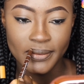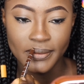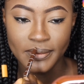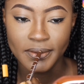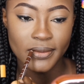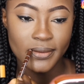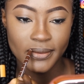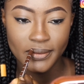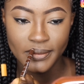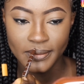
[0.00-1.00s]
to
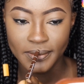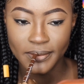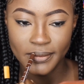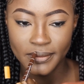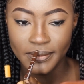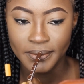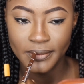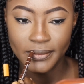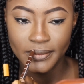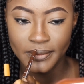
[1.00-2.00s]
contour it.
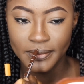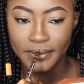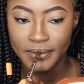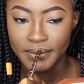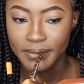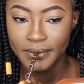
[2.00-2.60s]
I'm